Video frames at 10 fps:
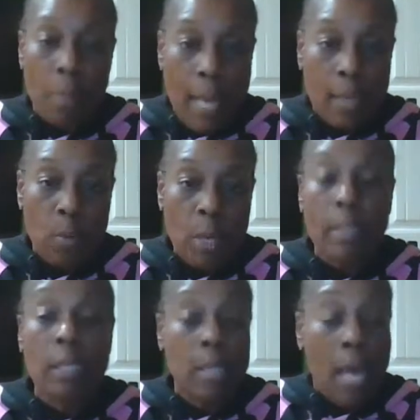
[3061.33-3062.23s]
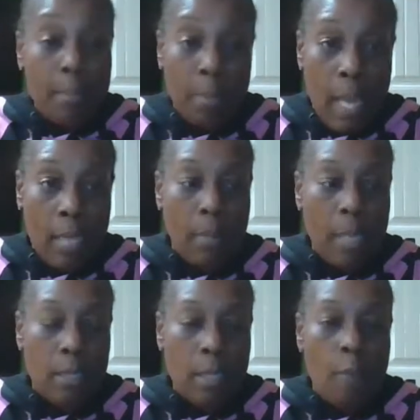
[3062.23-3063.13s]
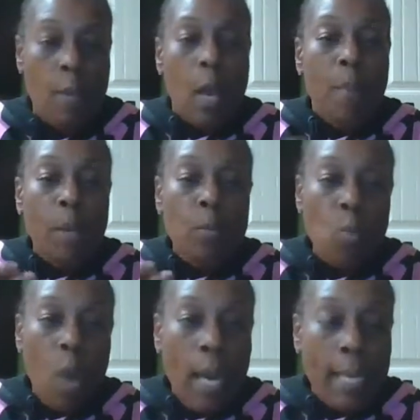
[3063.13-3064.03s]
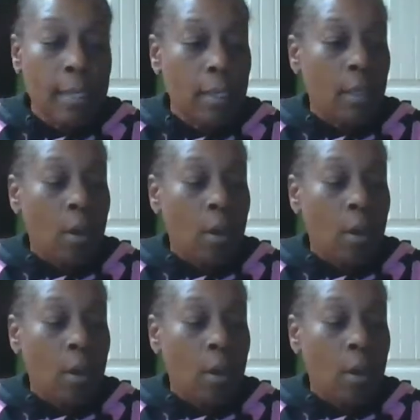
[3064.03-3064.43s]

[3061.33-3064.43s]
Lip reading: Black women because I'm Black myself, but why